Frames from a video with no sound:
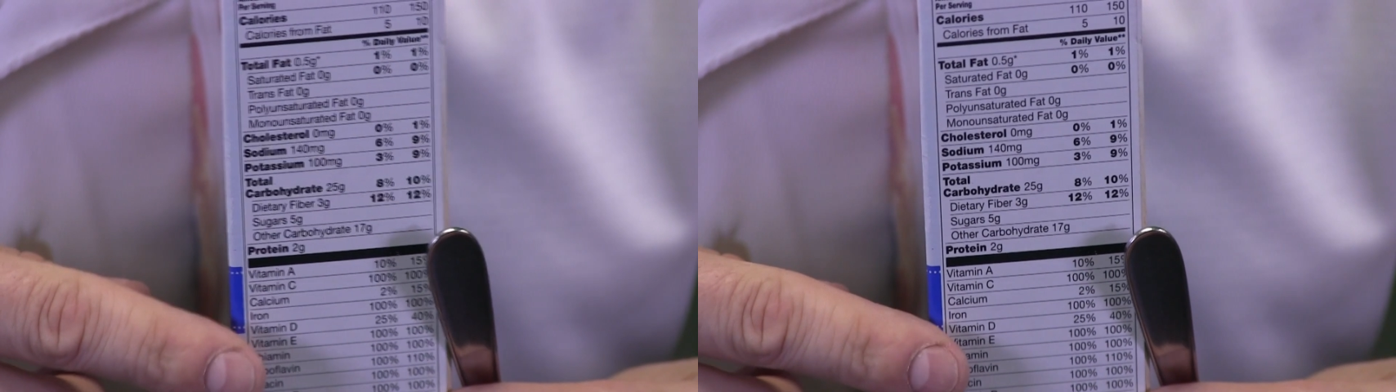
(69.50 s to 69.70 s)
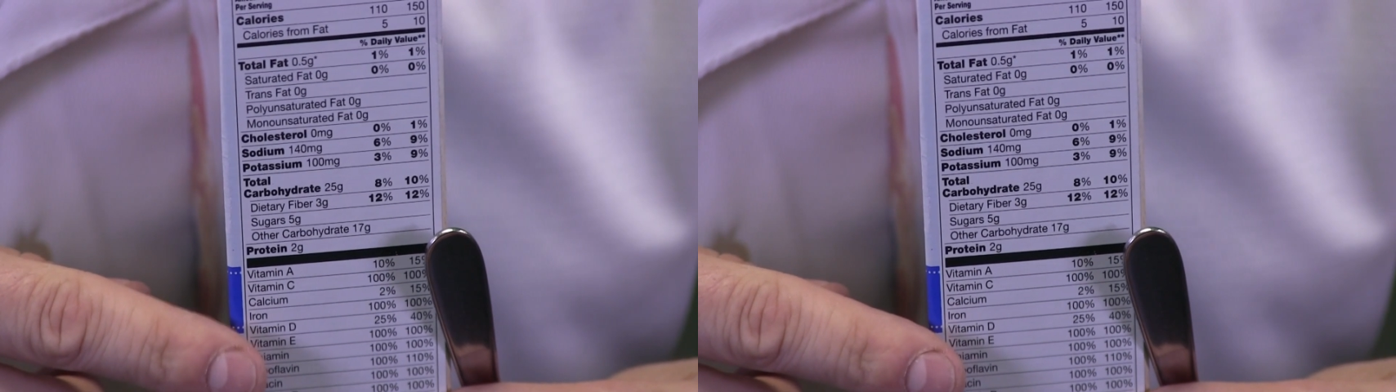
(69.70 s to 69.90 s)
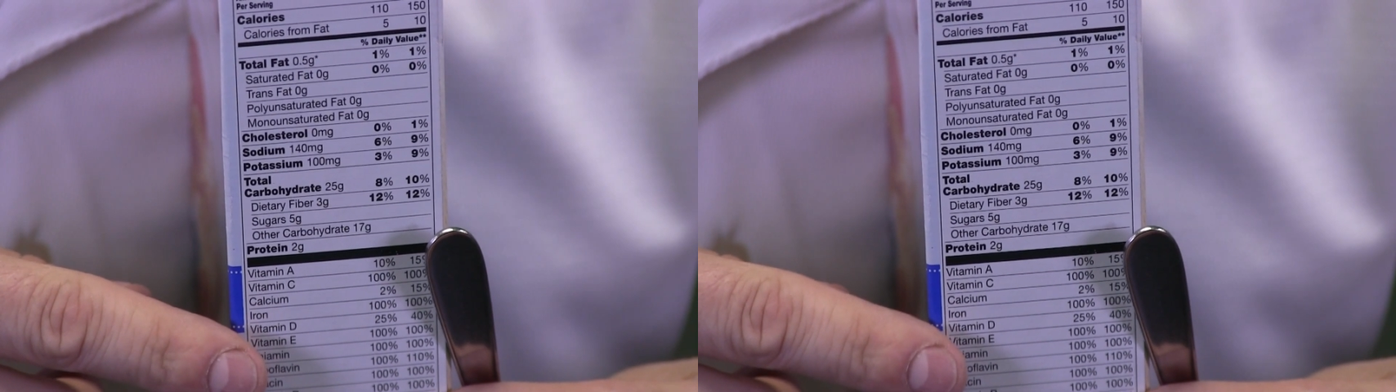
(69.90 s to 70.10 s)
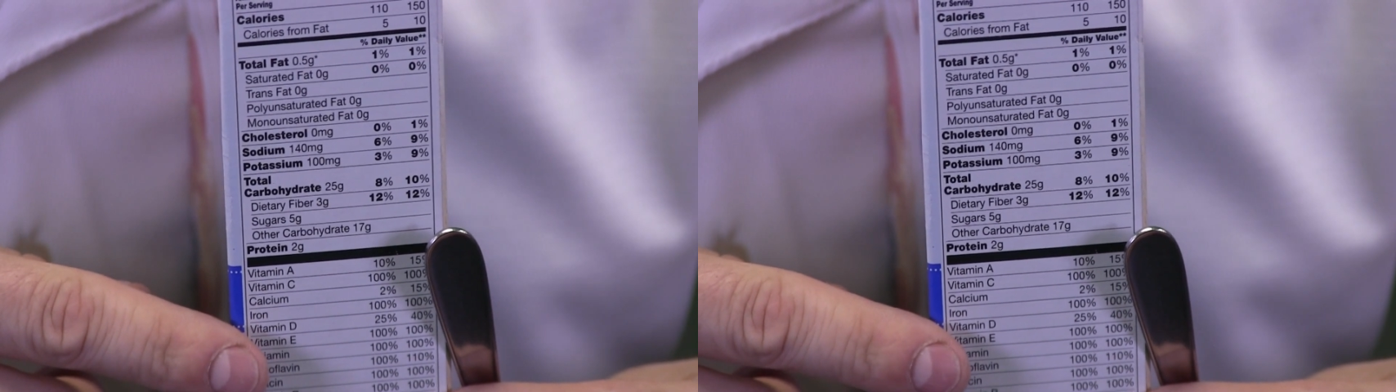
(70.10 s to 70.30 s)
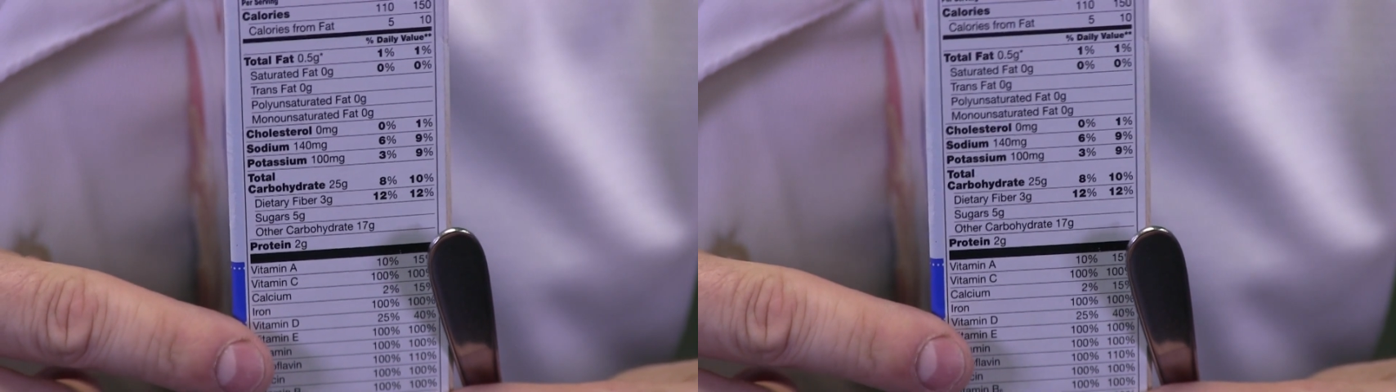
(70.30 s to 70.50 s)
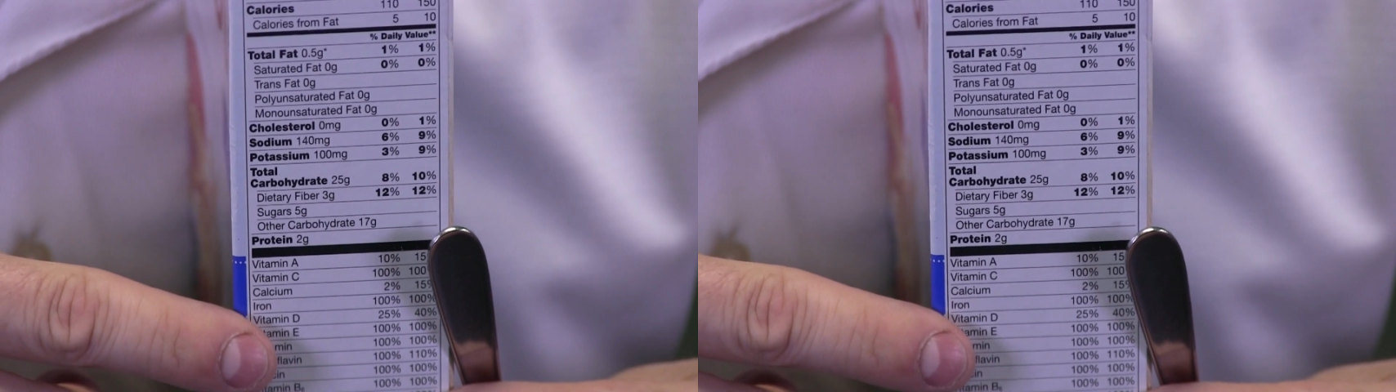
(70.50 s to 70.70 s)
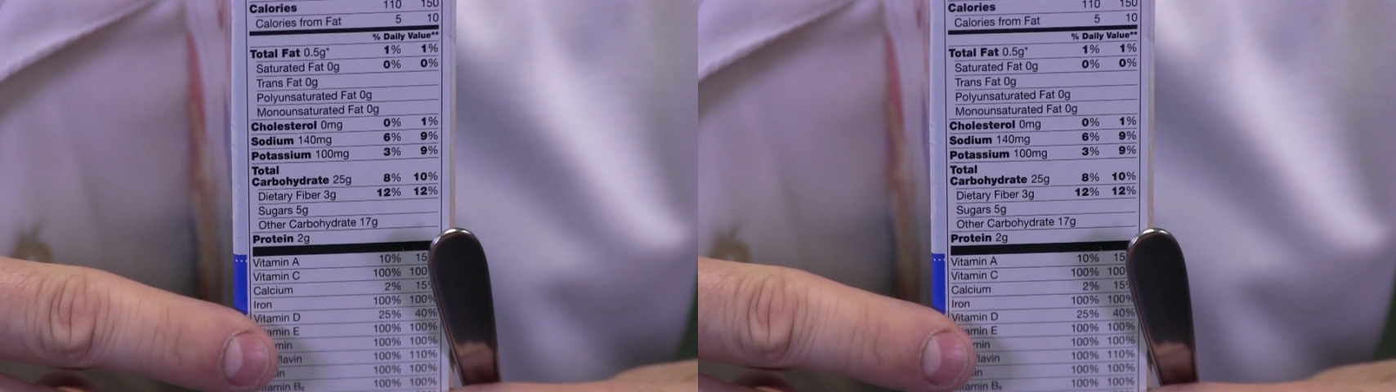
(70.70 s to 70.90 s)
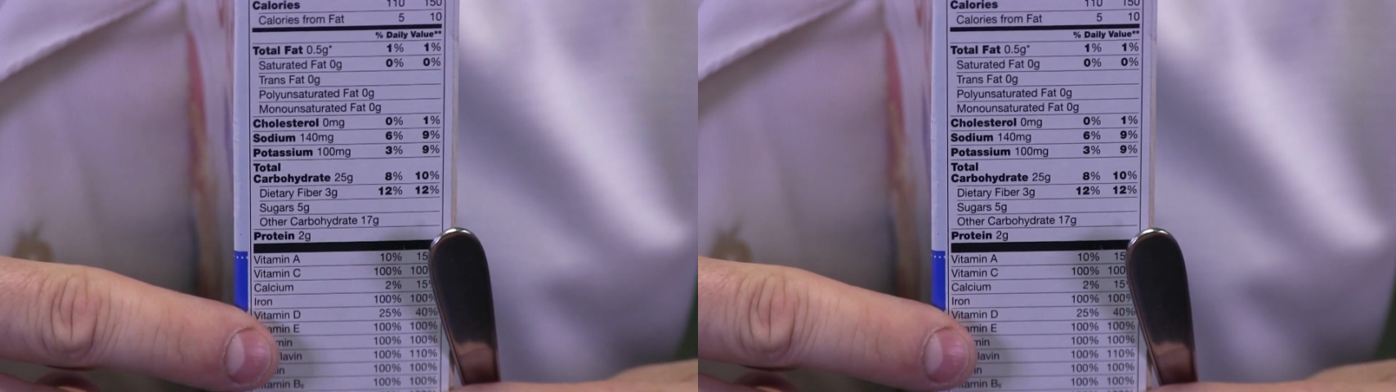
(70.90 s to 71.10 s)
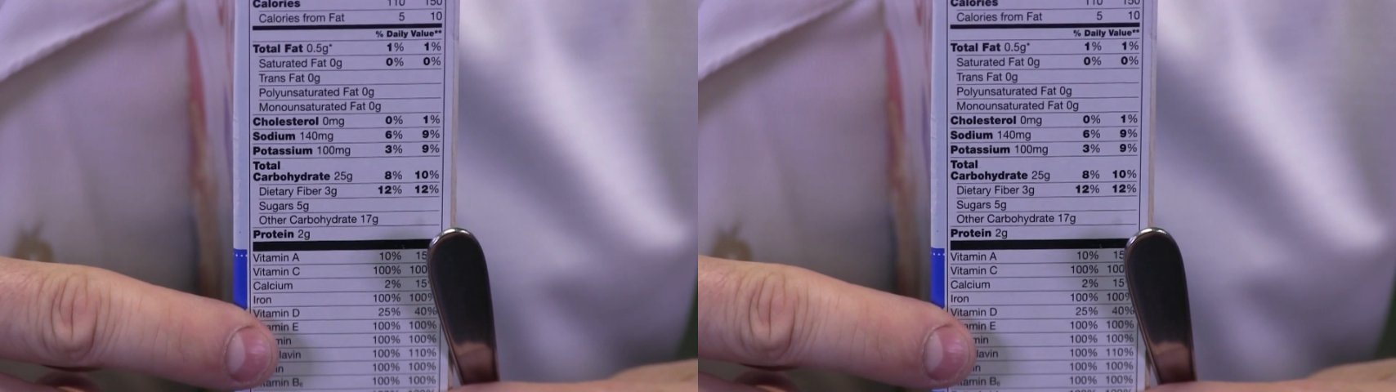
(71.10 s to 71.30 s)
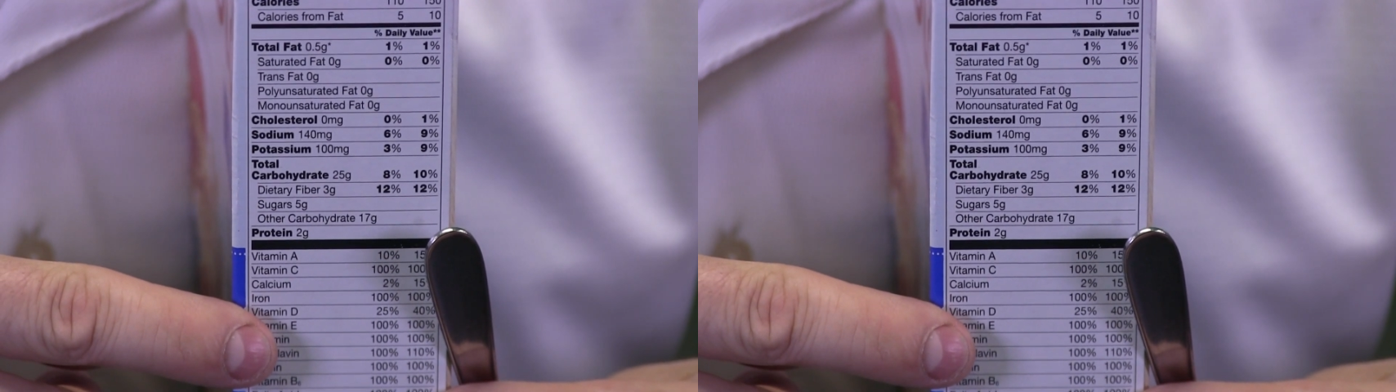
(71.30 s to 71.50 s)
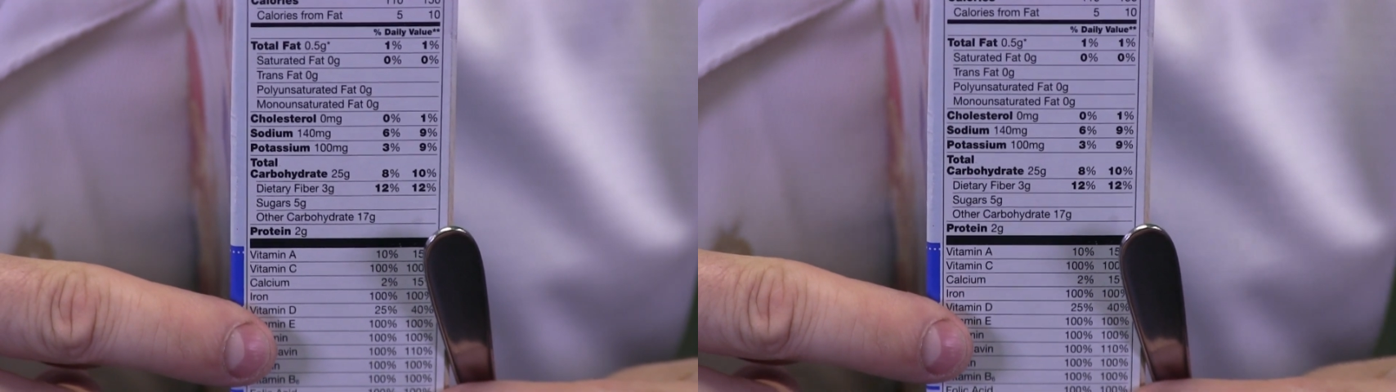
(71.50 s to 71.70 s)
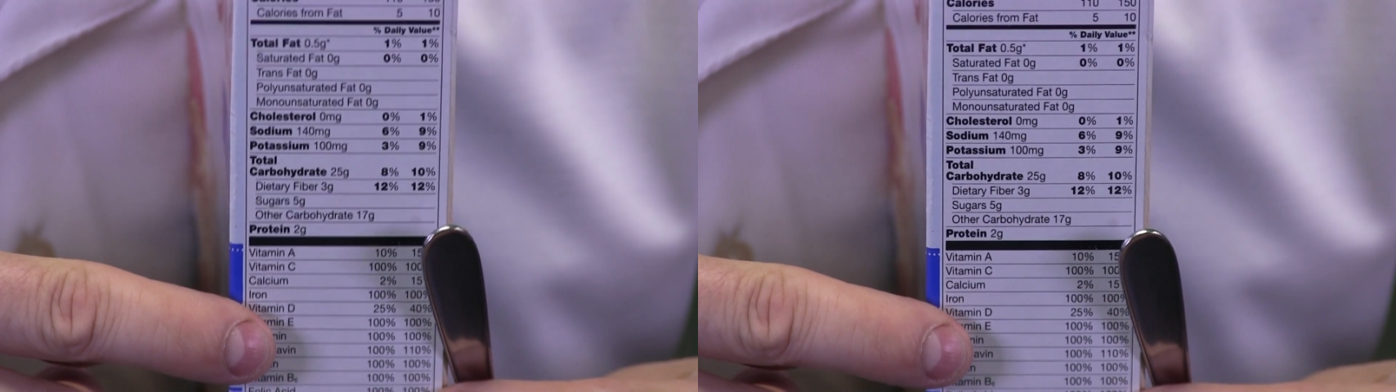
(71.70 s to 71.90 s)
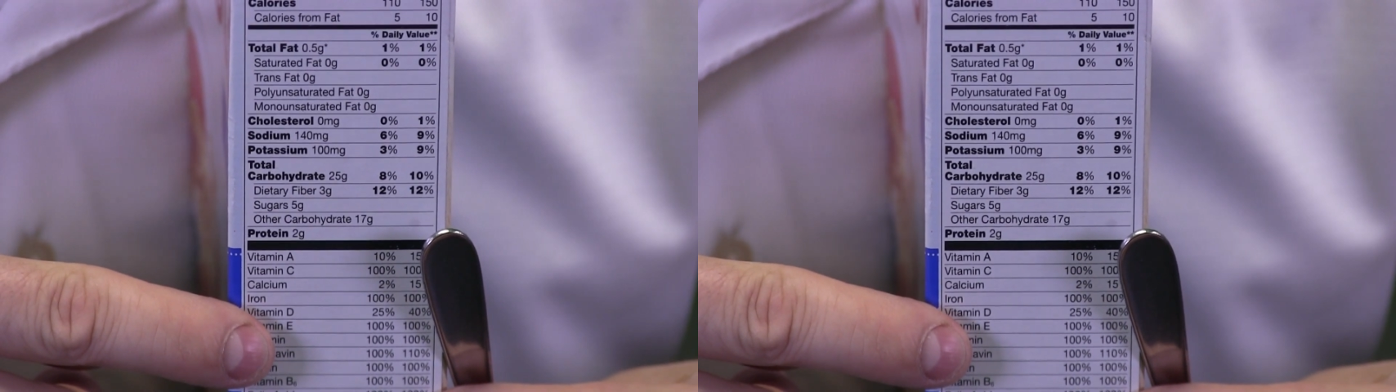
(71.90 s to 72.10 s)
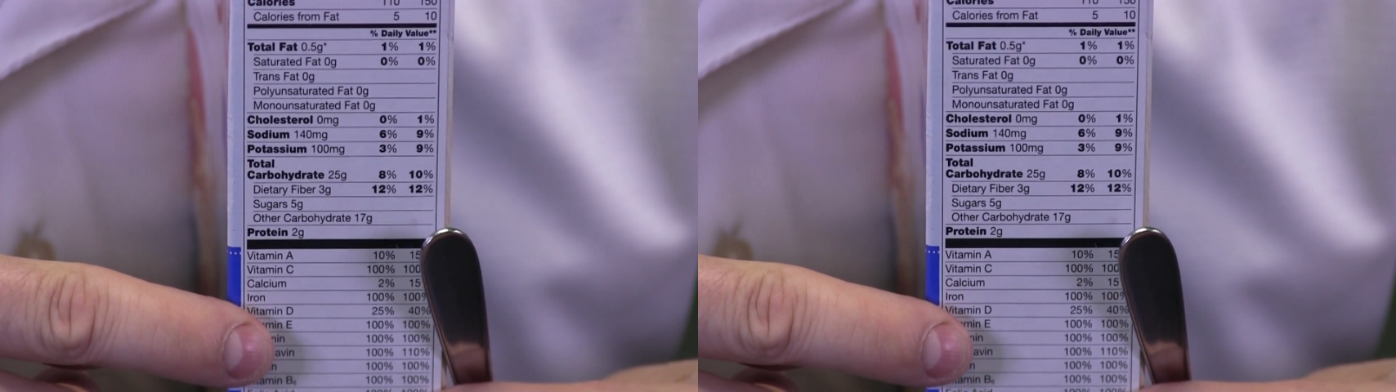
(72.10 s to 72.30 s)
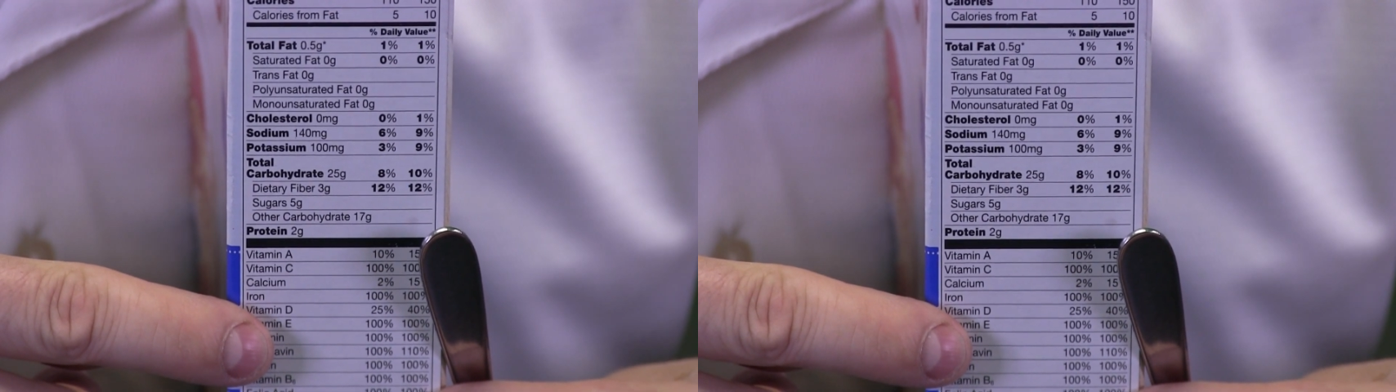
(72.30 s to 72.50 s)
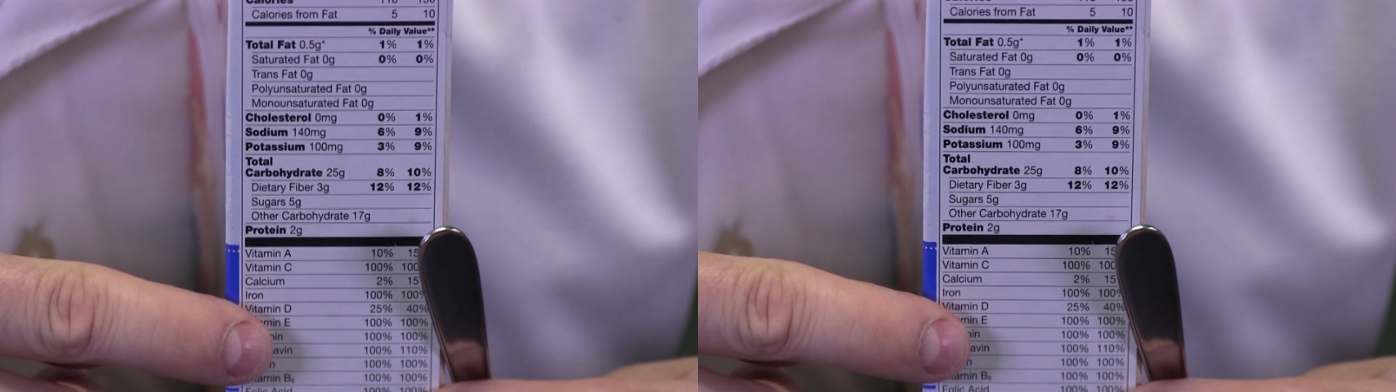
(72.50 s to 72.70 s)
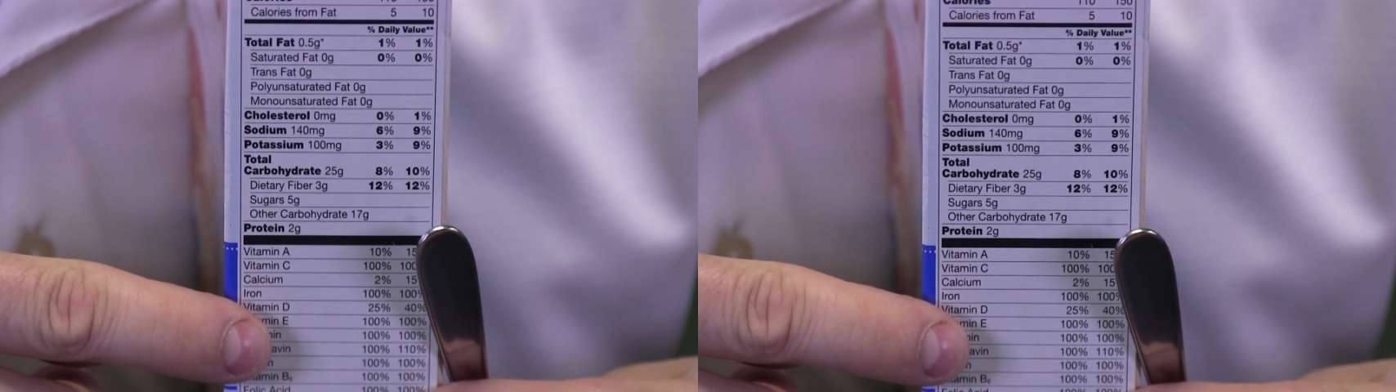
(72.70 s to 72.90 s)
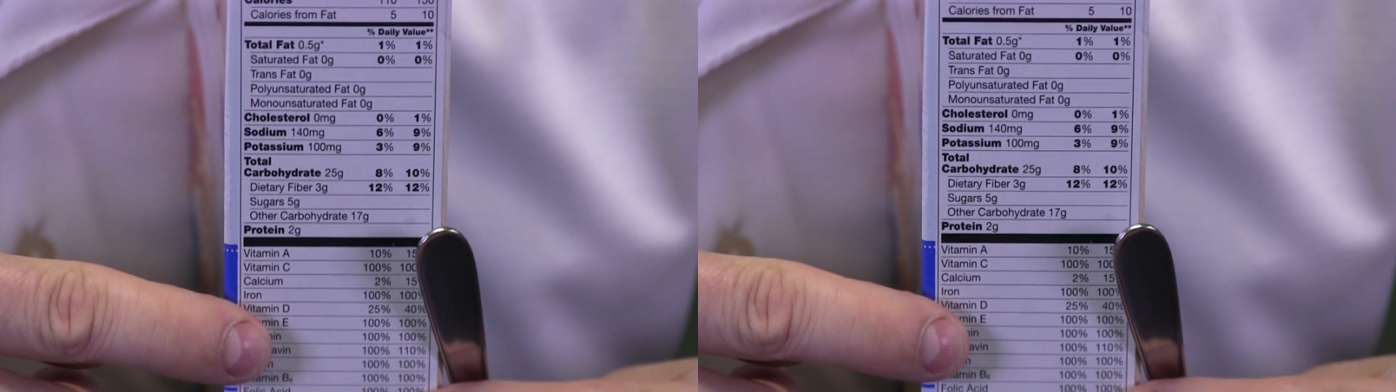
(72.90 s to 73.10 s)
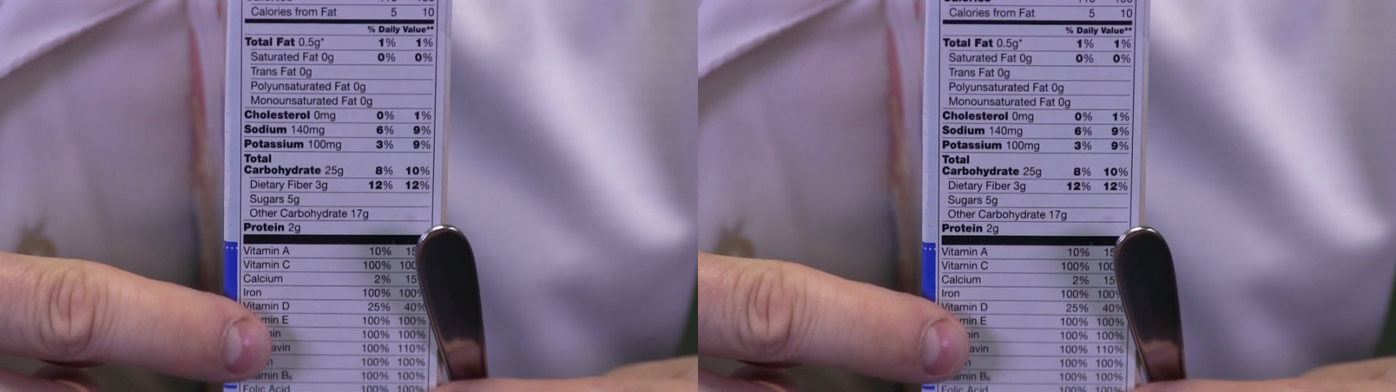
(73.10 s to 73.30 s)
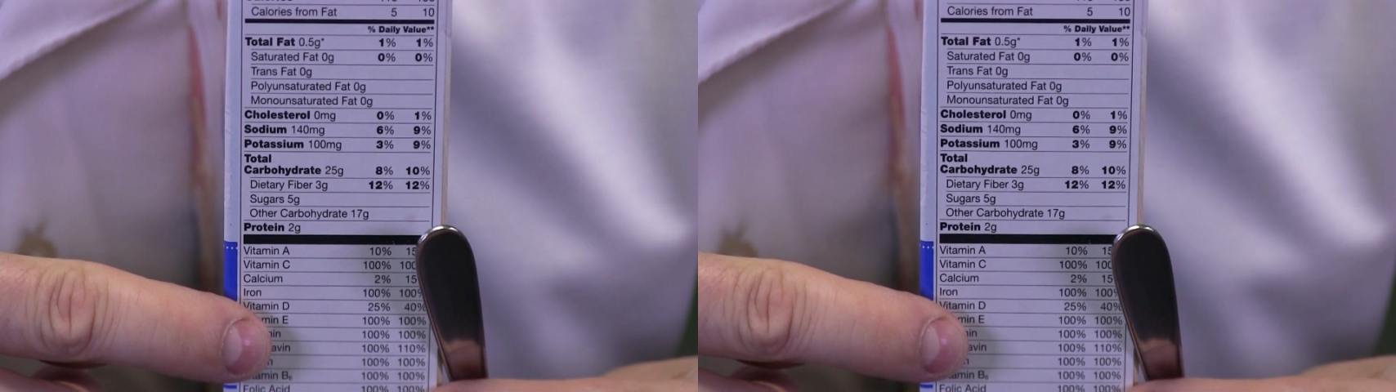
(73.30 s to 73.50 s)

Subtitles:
(no speaker visible)